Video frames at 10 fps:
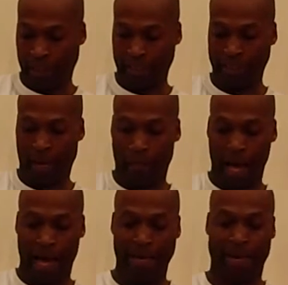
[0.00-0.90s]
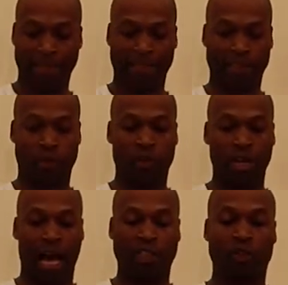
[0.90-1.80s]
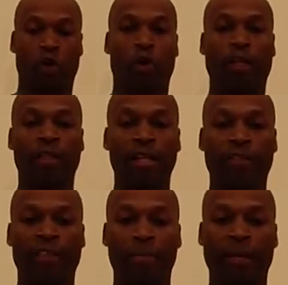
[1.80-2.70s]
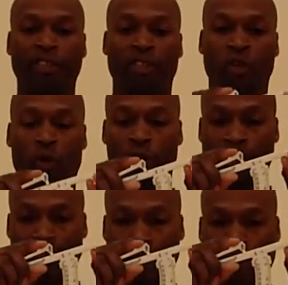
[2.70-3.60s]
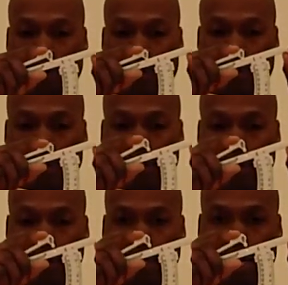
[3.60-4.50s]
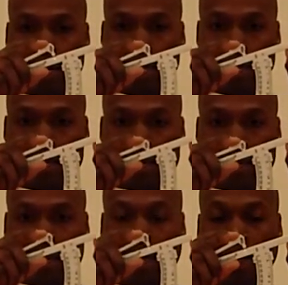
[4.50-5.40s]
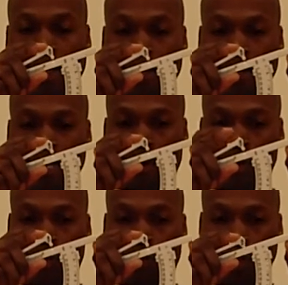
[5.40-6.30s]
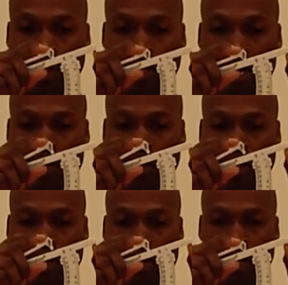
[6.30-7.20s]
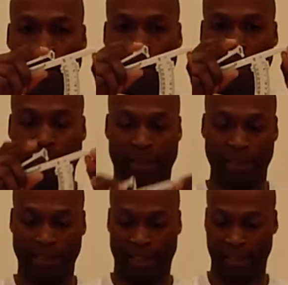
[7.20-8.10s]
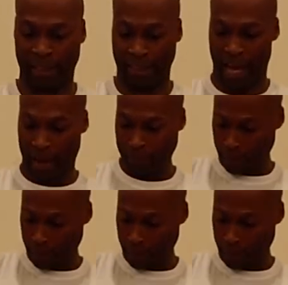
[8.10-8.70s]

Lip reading: is, now mine has this little nodule on it that makes a noise. See that? It clicks. When you push it down, you'll hear that noise clicking saying to stop.